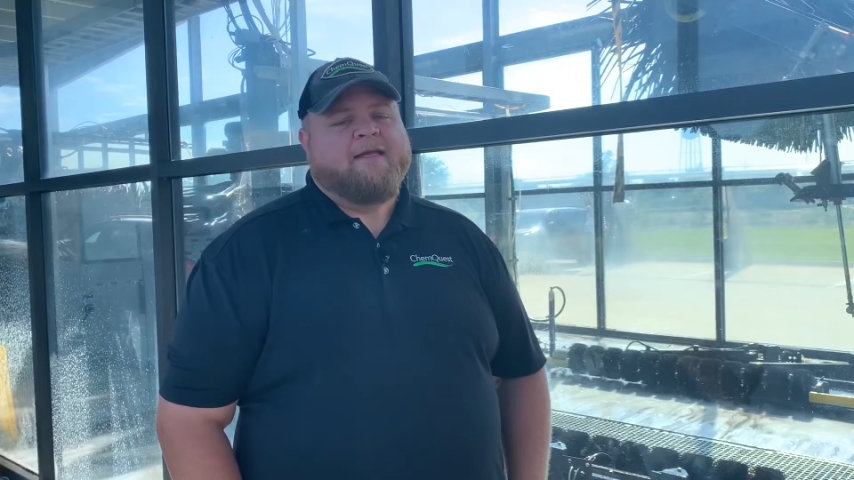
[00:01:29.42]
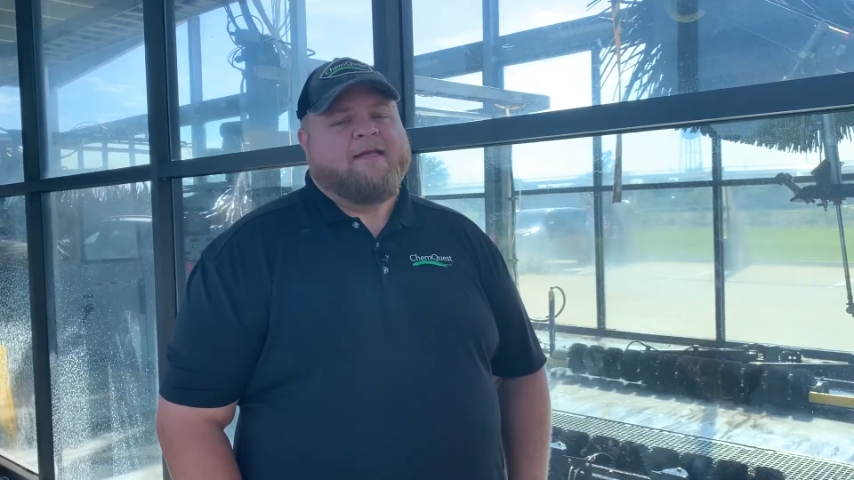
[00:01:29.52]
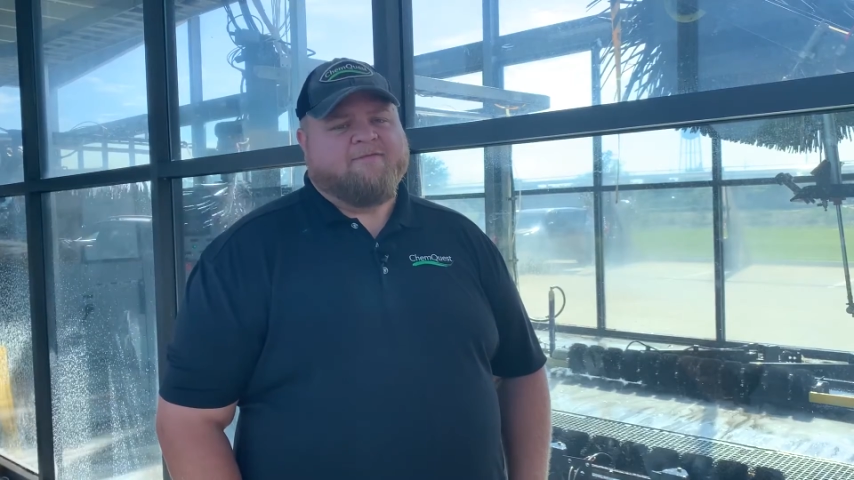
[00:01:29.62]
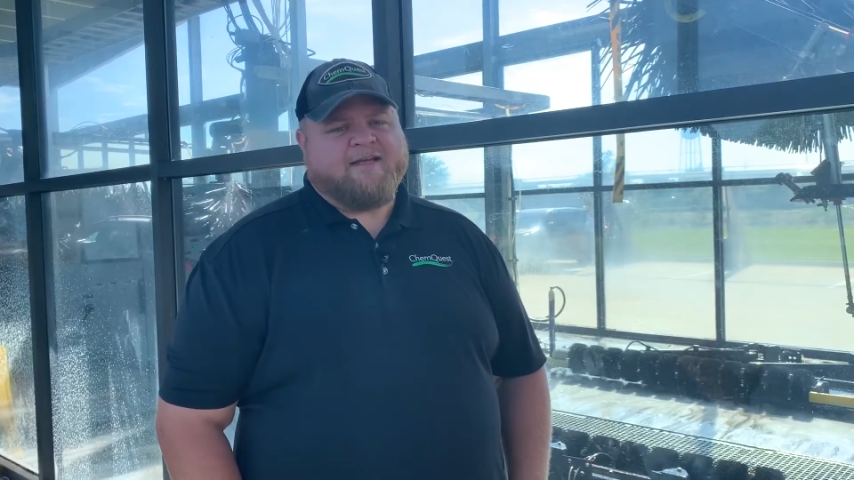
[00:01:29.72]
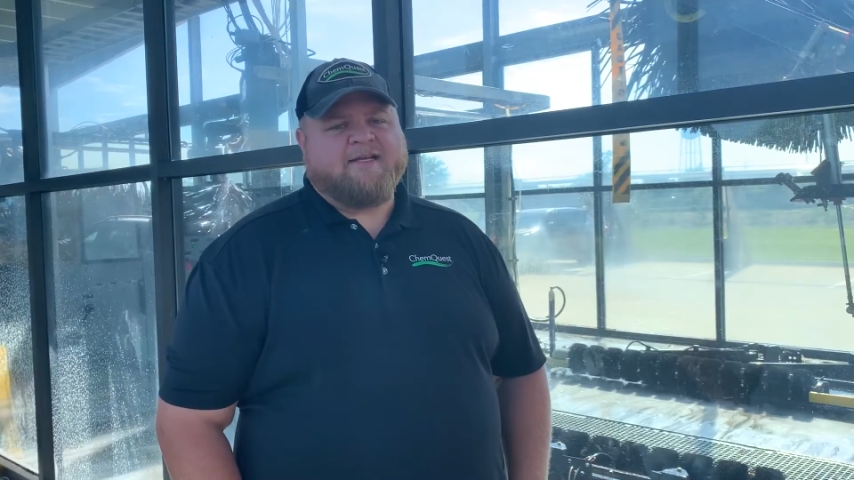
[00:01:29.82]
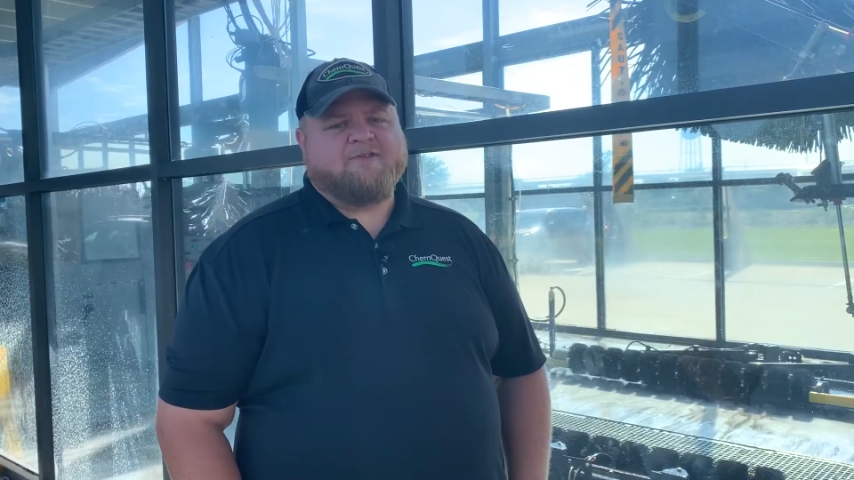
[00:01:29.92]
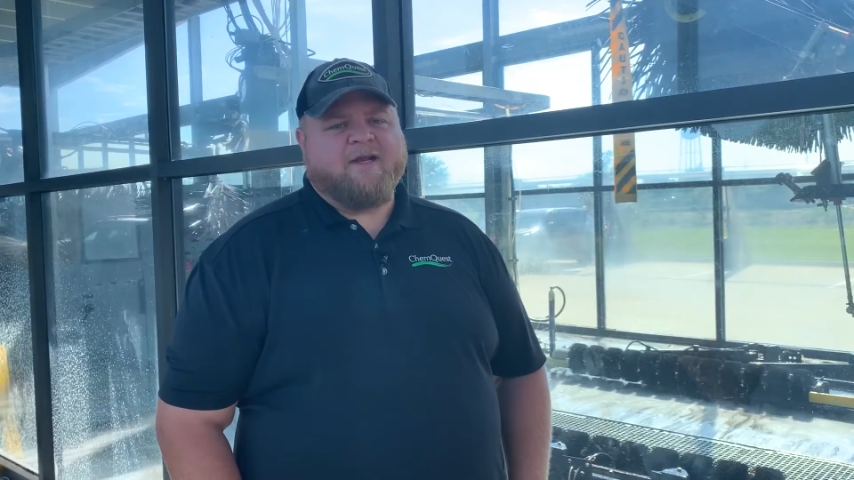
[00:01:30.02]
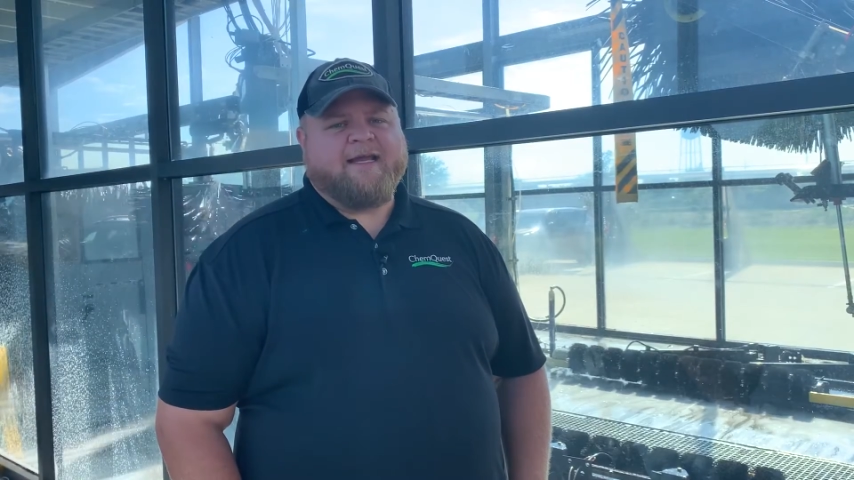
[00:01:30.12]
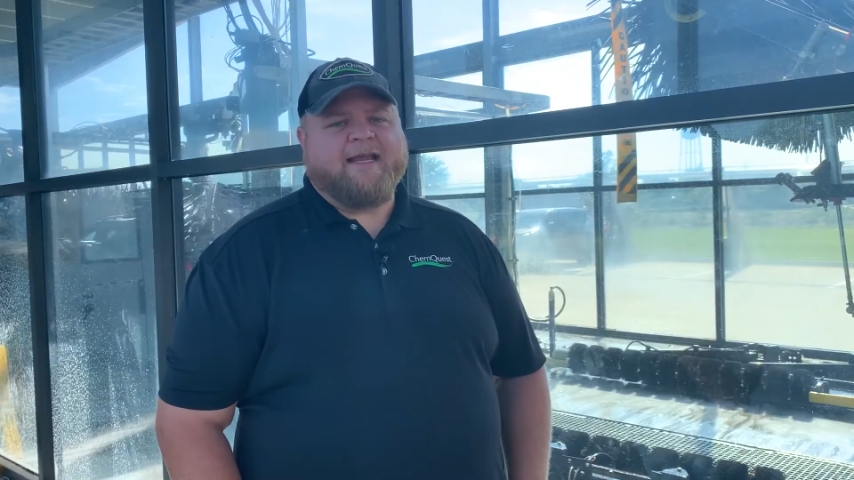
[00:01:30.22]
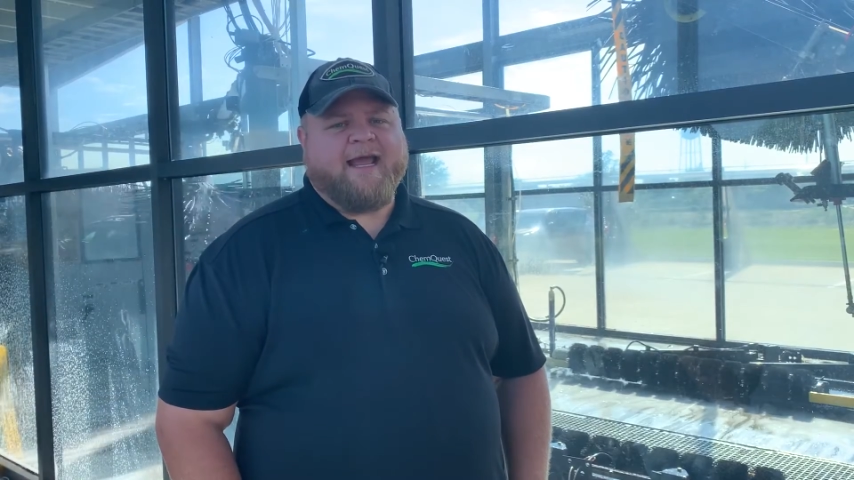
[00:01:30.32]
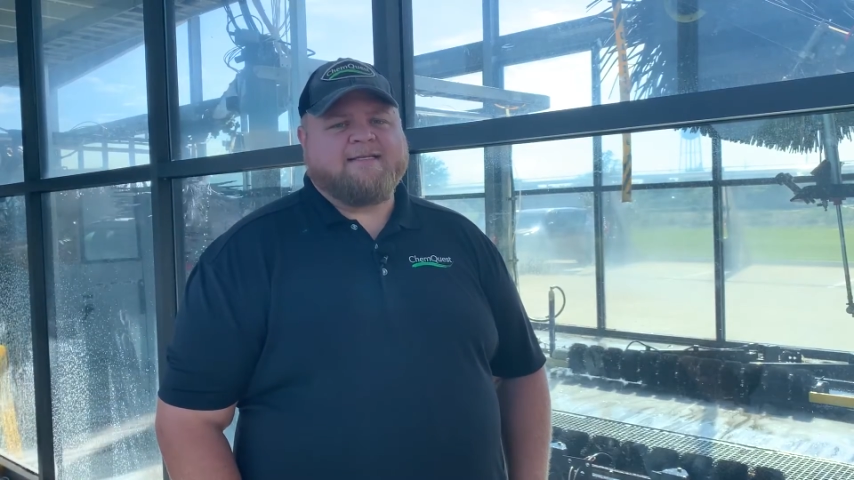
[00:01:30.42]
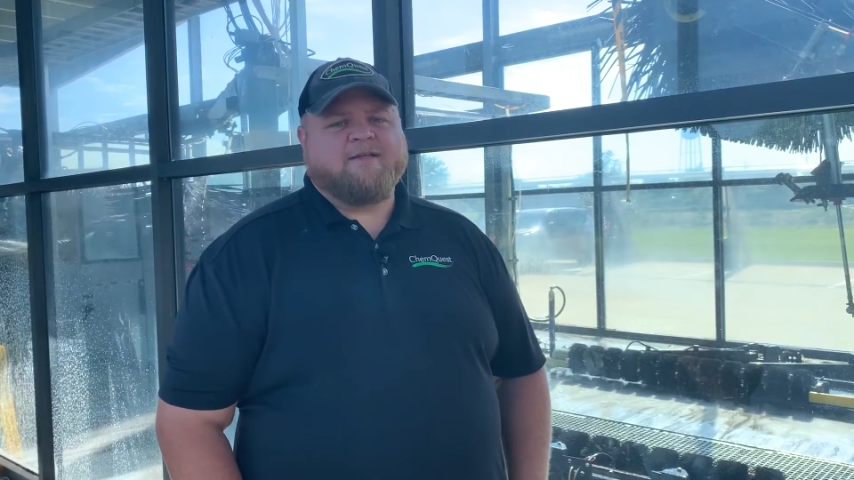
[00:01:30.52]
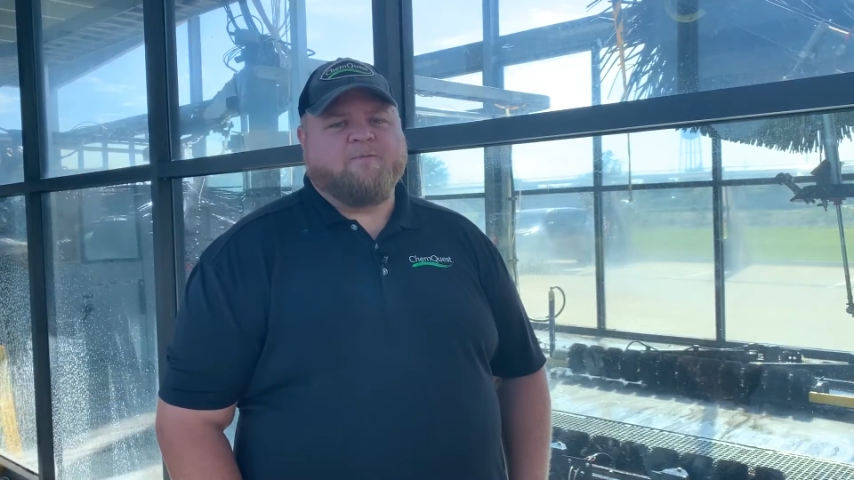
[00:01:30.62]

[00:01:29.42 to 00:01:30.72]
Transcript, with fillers: If titrating an acid